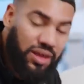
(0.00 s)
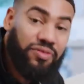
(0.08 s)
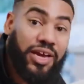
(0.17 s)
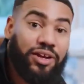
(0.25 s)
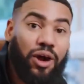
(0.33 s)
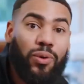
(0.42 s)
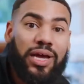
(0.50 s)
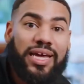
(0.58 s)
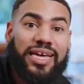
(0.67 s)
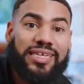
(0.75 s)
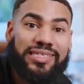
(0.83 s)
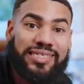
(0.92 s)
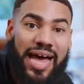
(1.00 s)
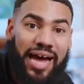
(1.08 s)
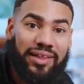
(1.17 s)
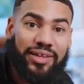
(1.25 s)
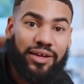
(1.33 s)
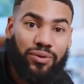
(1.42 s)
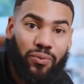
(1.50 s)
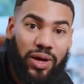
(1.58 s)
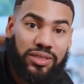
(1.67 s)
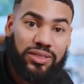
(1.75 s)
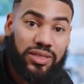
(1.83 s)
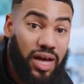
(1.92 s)
They know exactly
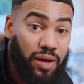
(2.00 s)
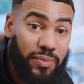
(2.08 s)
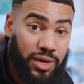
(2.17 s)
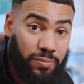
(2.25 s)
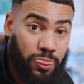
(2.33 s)
what's coming.